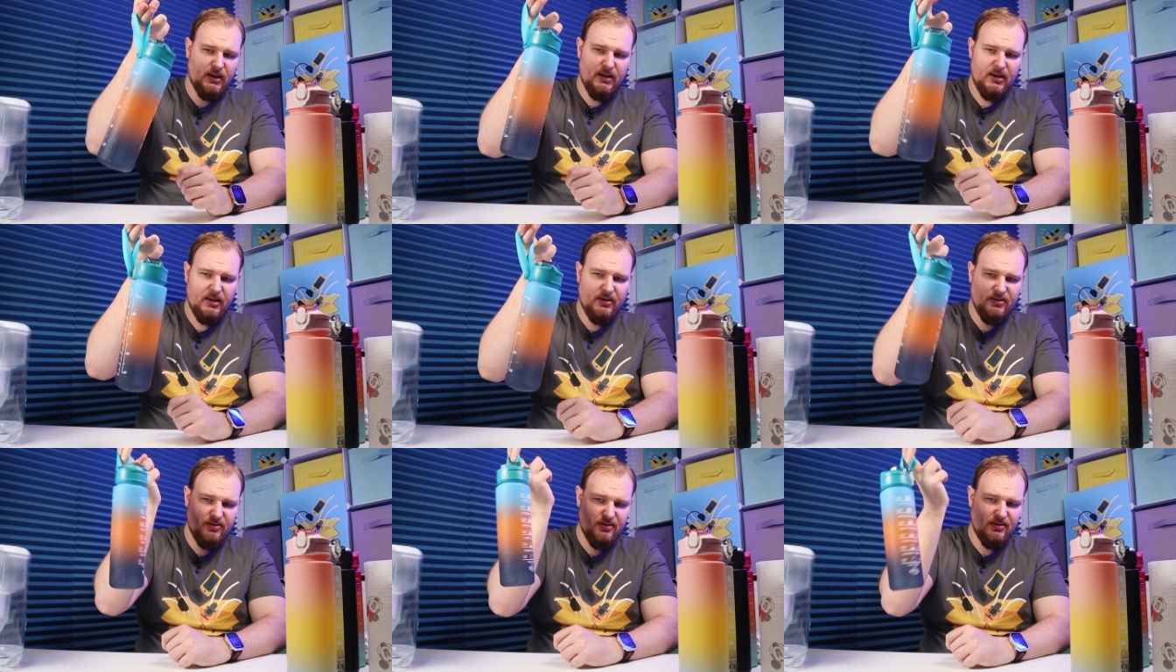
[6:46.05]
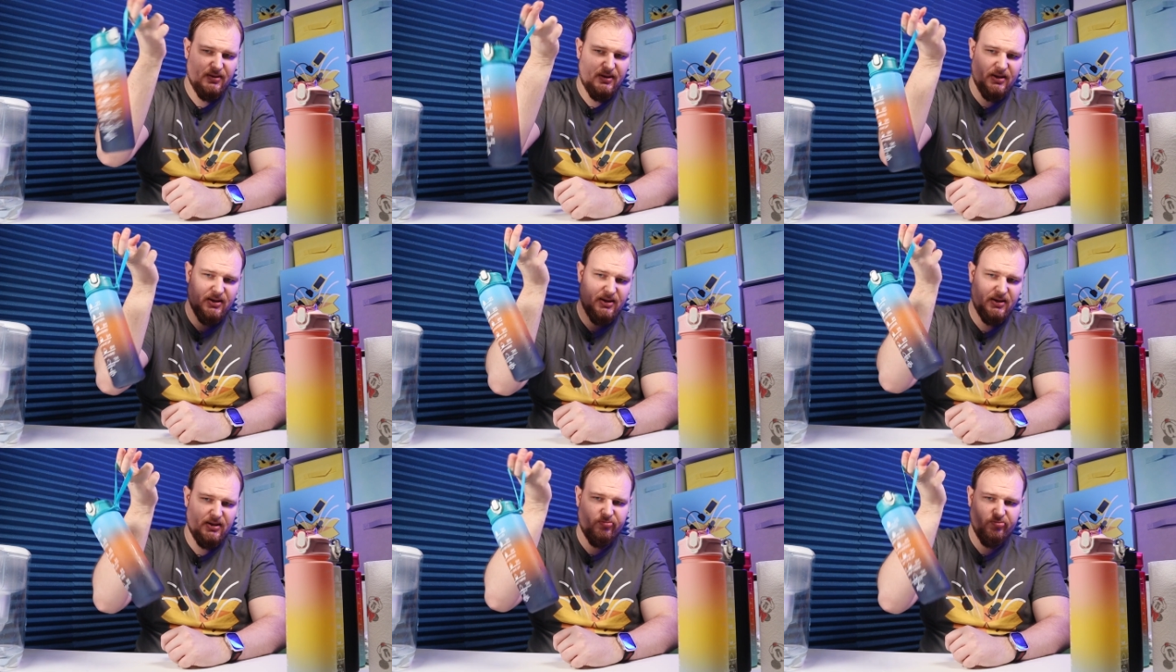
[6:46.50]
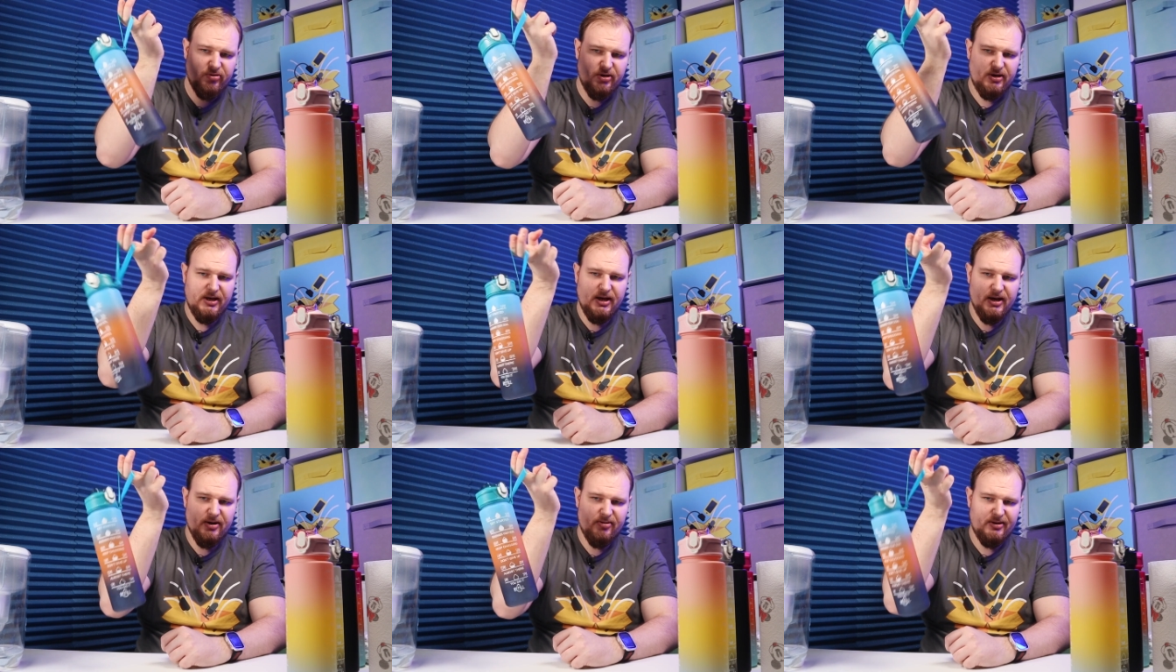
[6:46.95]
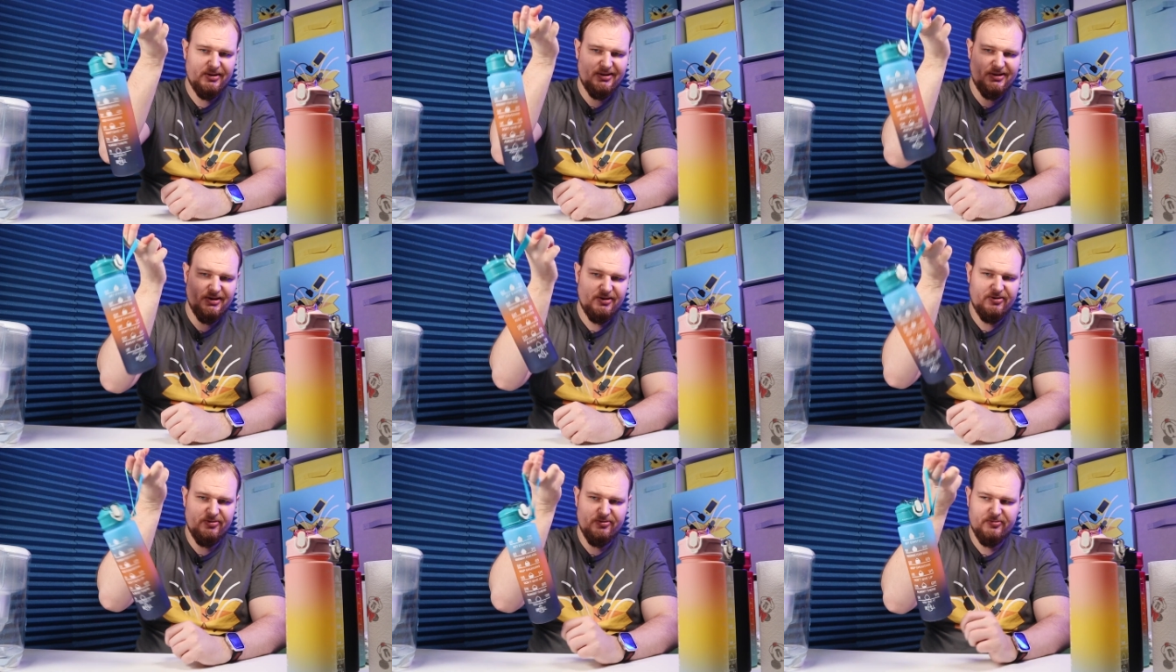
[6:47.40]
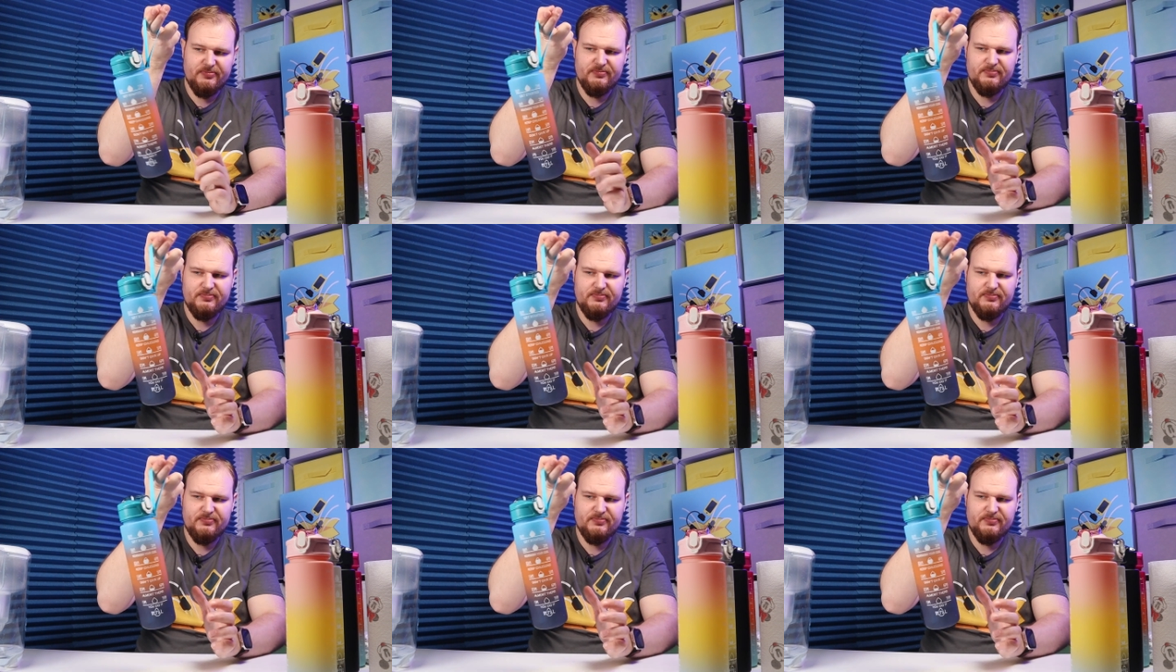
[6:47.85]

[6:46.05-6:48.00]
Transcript: This I can really guarantee you.